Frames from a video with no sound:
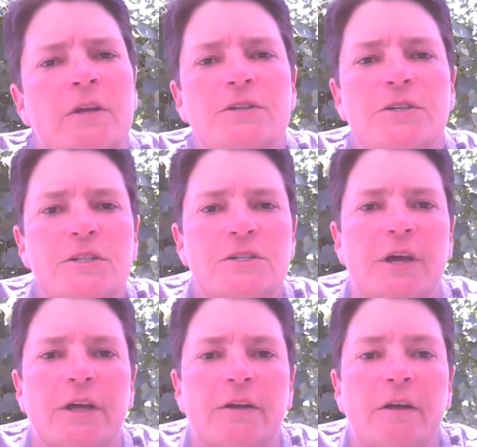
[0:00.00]
Since
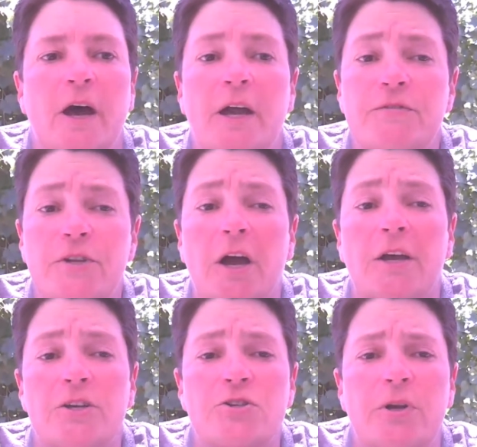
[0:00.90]
then, I have taught
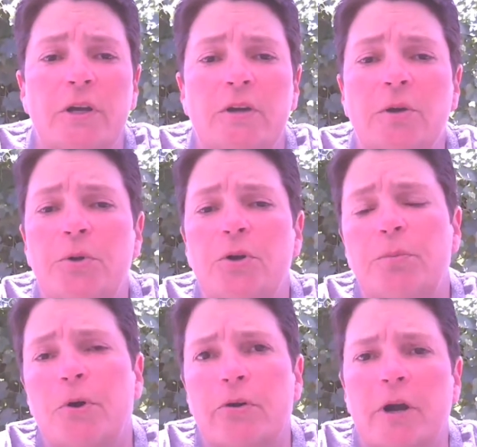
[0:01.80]
history, computer
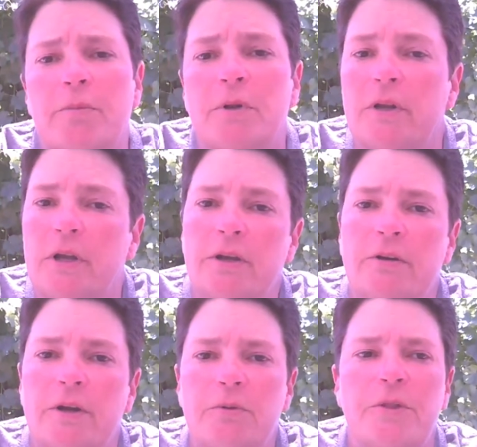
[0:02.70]
programming,
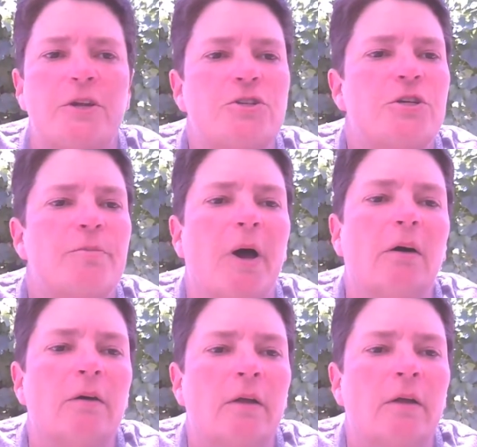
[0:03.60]
internet with HTML,